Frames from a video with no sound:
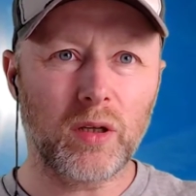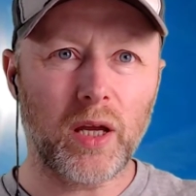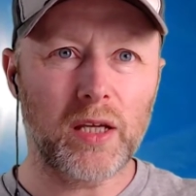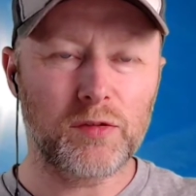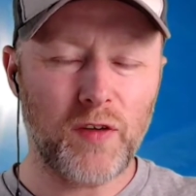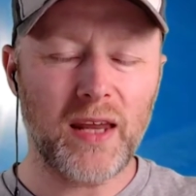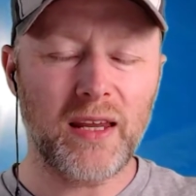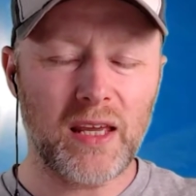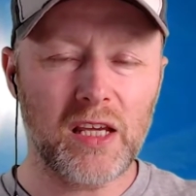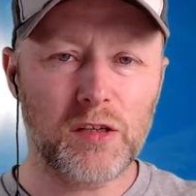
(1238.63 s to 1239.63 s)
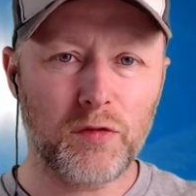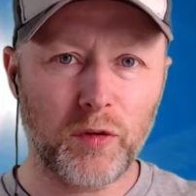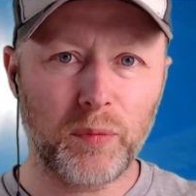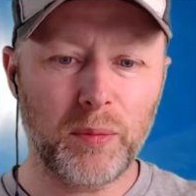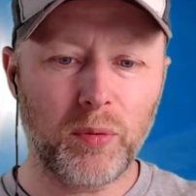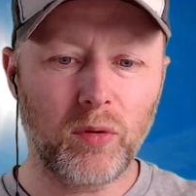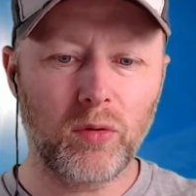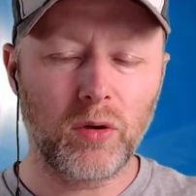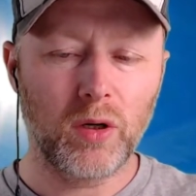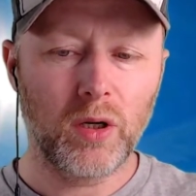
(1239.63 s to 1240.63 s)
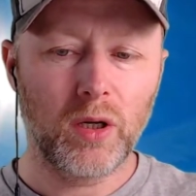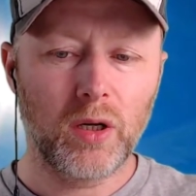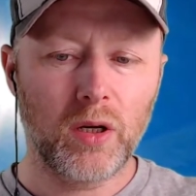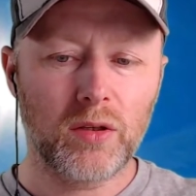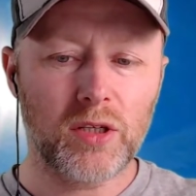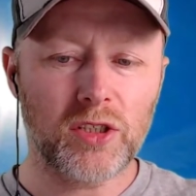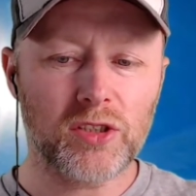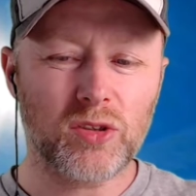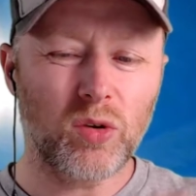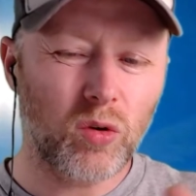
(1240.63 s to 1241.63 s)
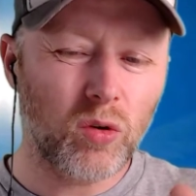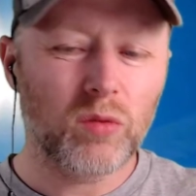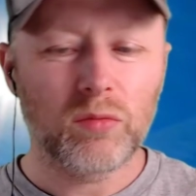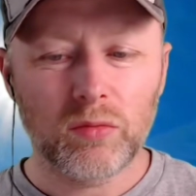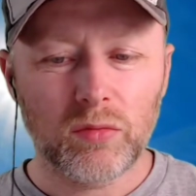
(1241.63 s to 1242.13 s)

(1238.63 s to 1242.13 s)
It's very easy for people to just go,